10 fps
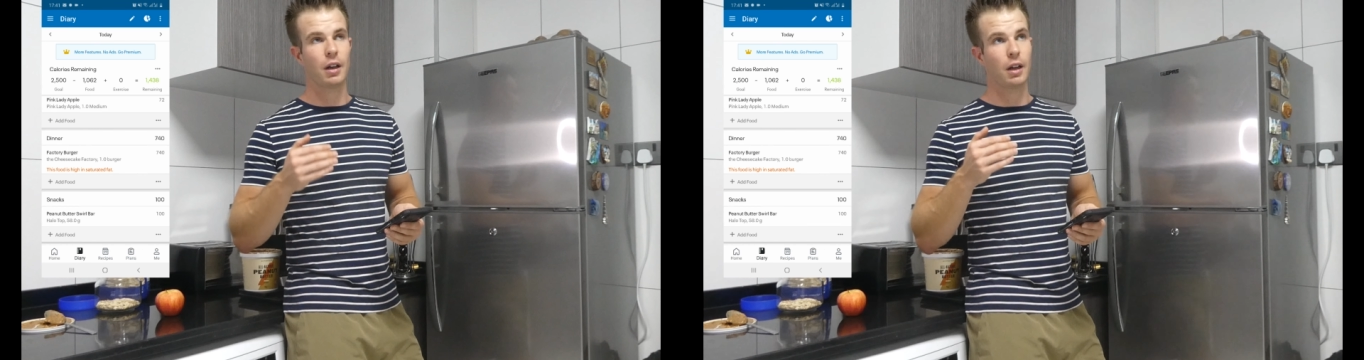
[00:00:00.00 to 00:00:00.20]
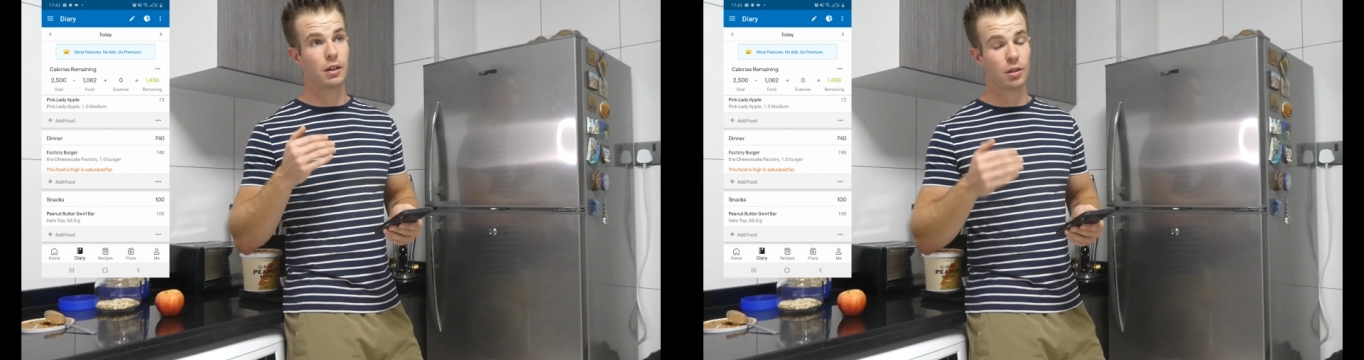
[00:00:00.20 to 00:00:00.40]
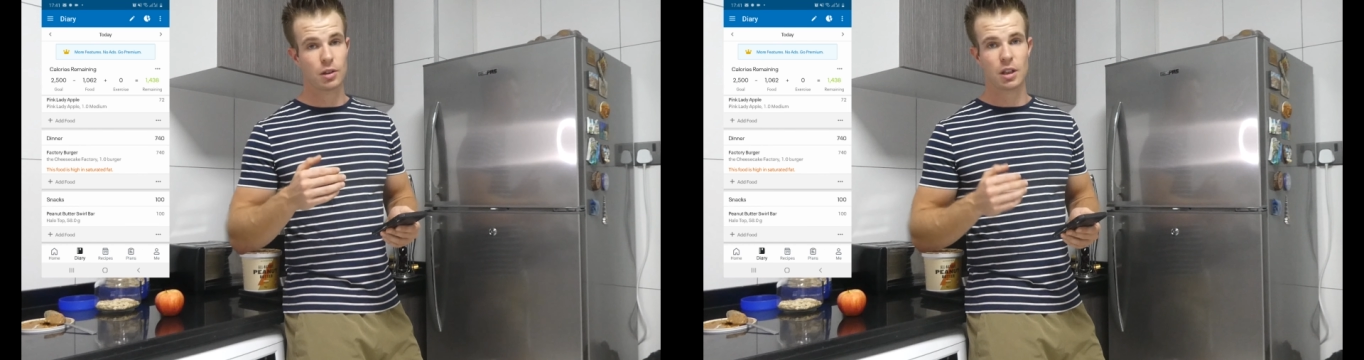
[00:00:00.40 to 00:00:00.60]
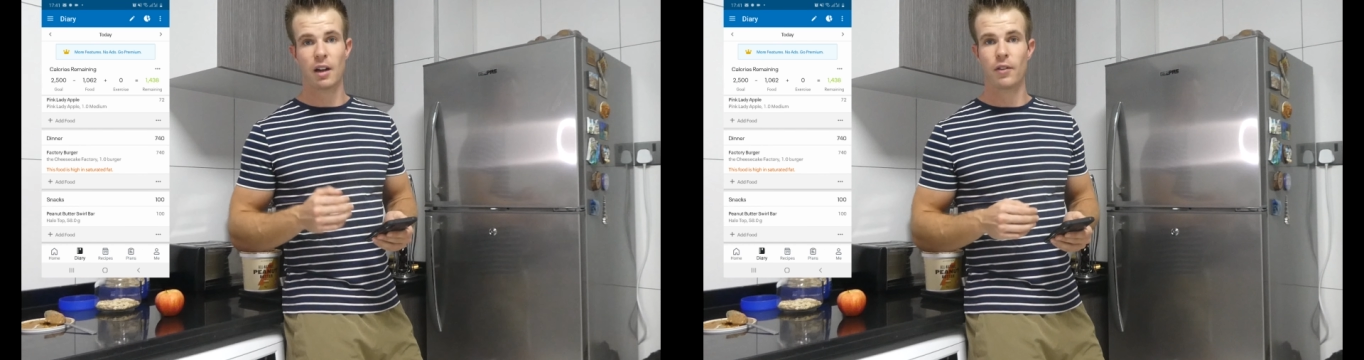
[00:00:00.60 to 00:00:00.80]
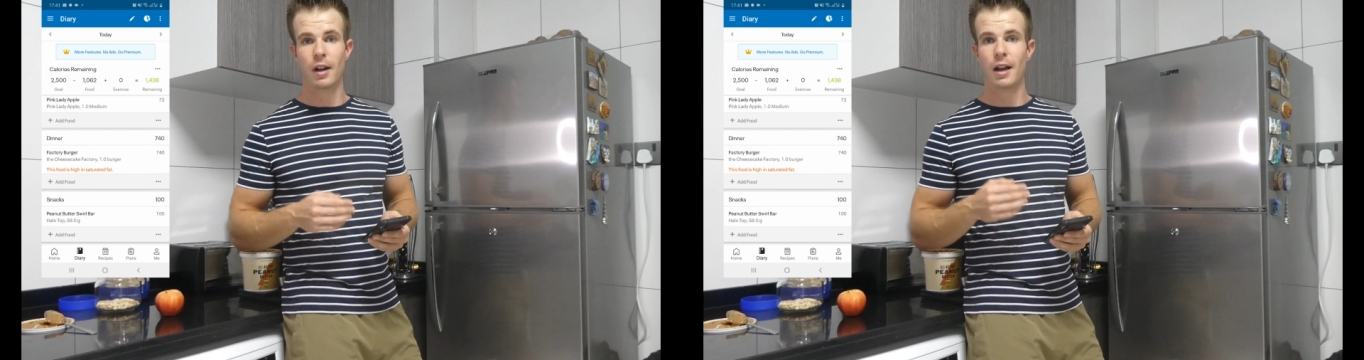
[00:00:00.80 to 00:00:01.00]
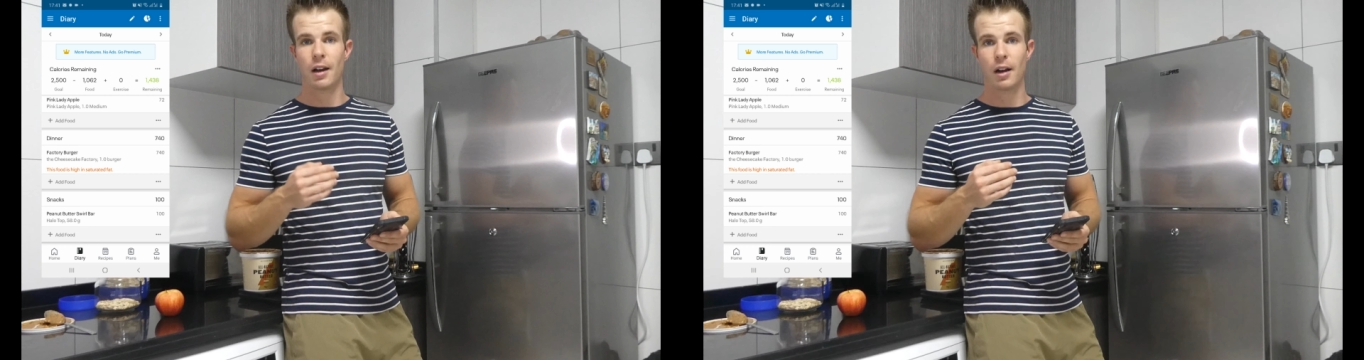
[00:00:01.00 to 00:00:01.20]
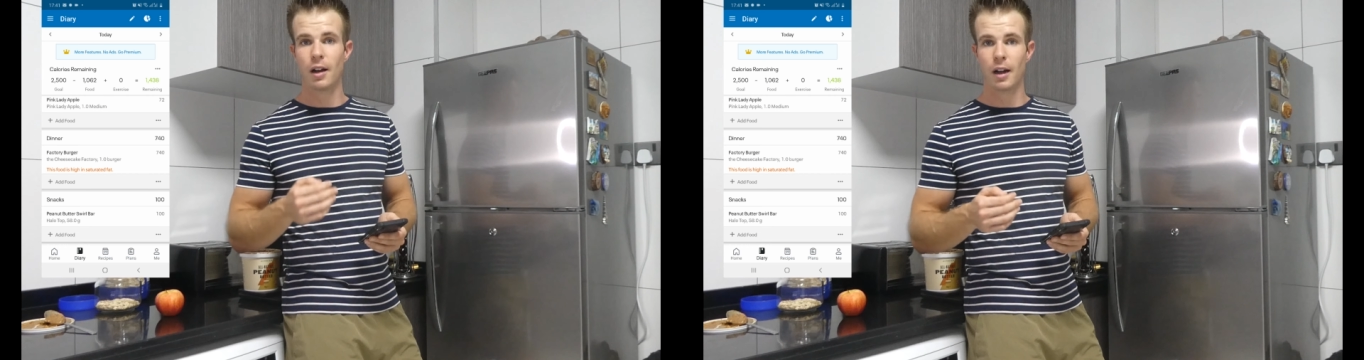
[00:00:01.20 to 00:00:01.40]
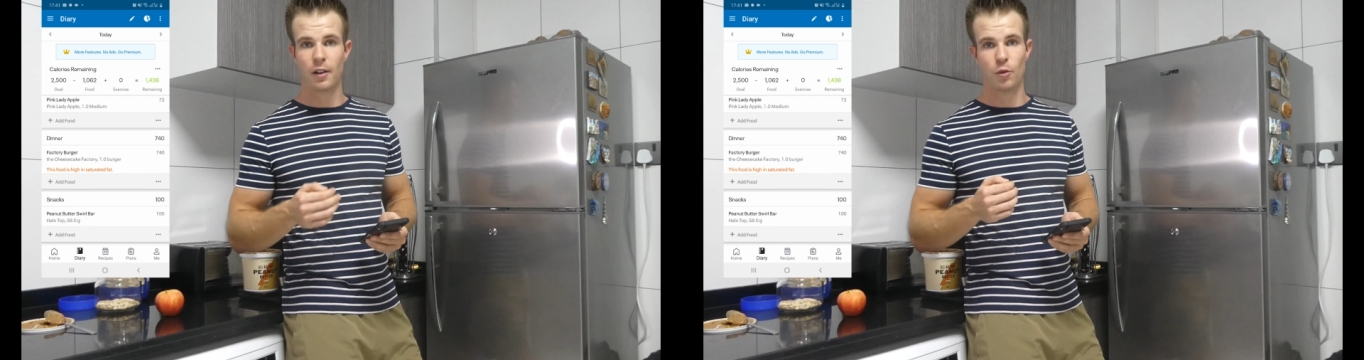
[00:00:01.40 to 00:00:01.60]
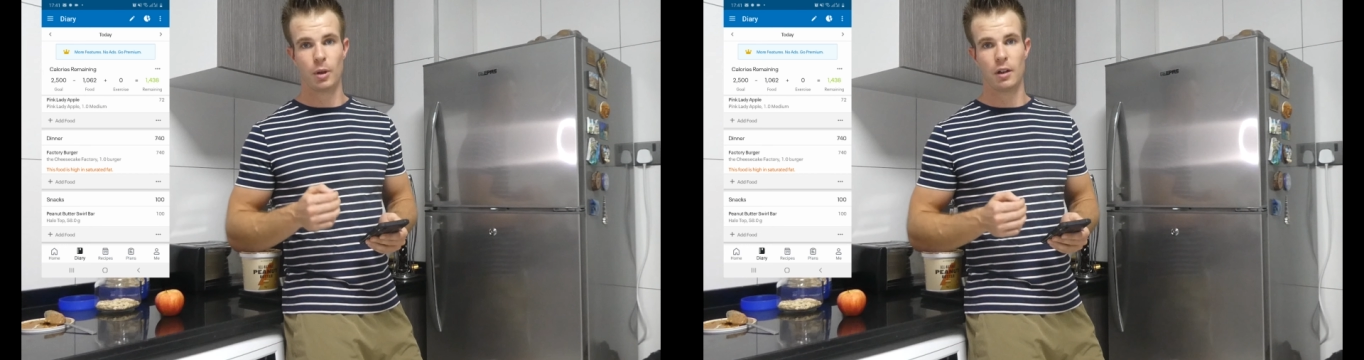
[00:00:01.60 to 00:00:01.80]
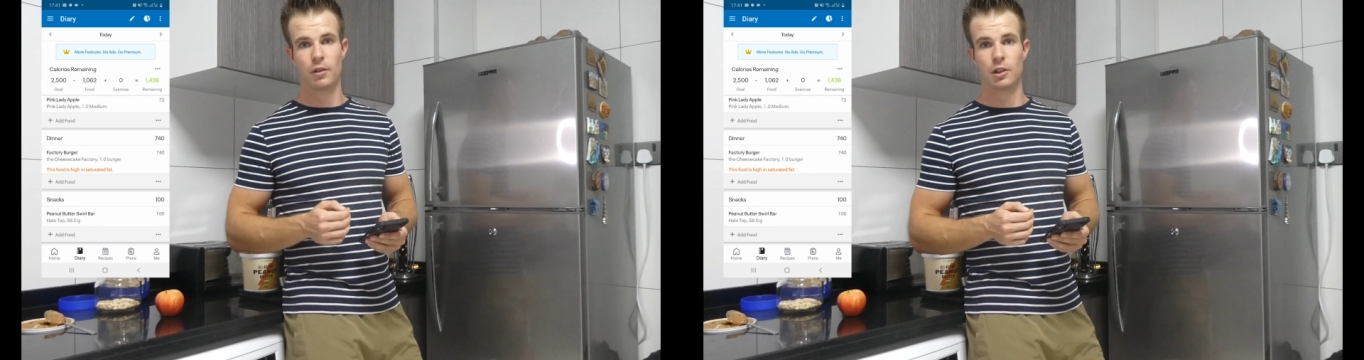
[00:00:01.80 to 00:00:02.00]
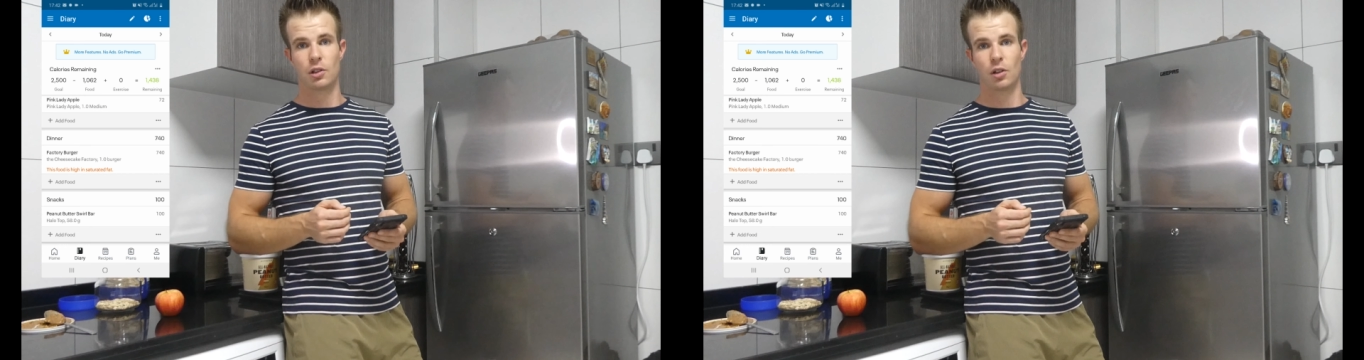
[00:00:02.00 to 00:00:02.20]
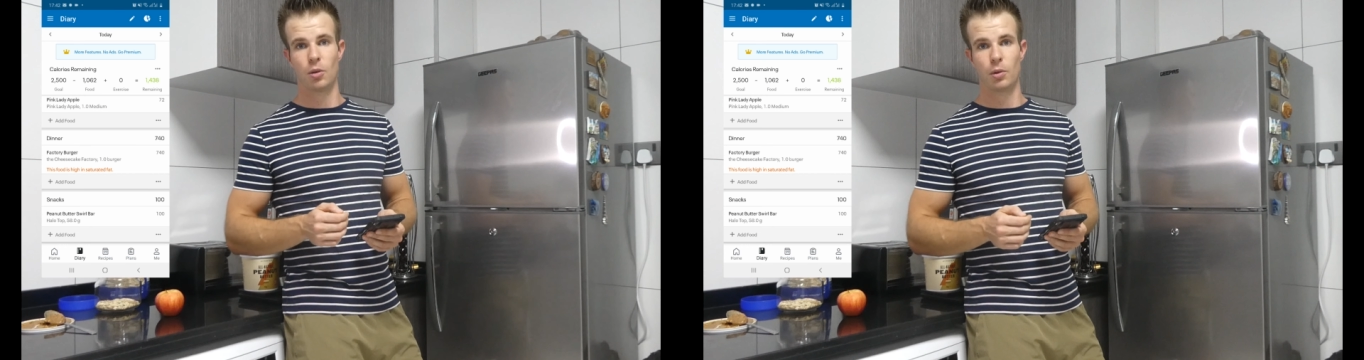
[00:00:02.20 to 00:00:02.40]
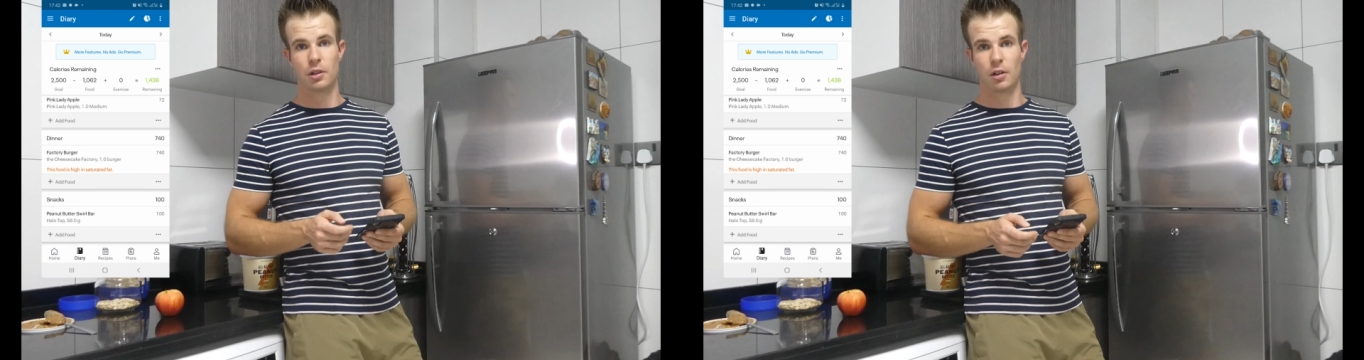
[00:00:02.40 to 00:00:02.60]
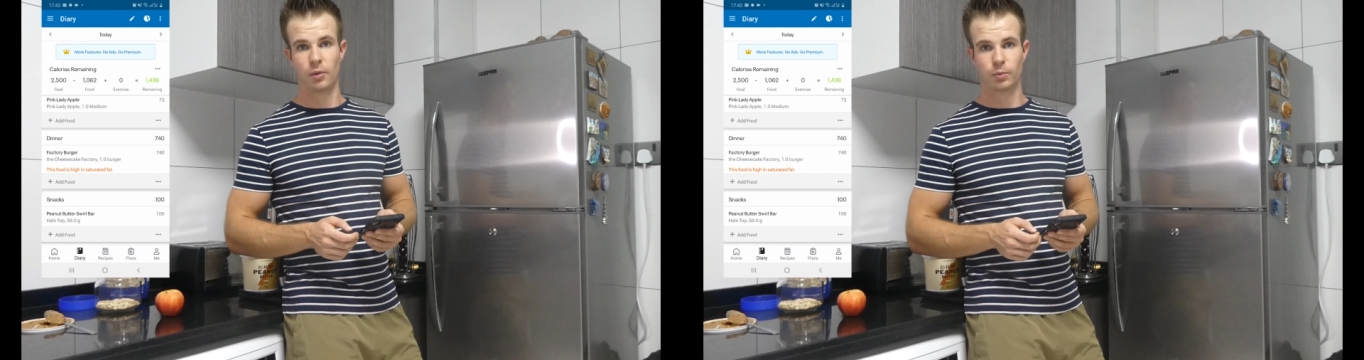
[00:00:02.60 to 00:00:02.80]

it does have a lot of benefits to go with it.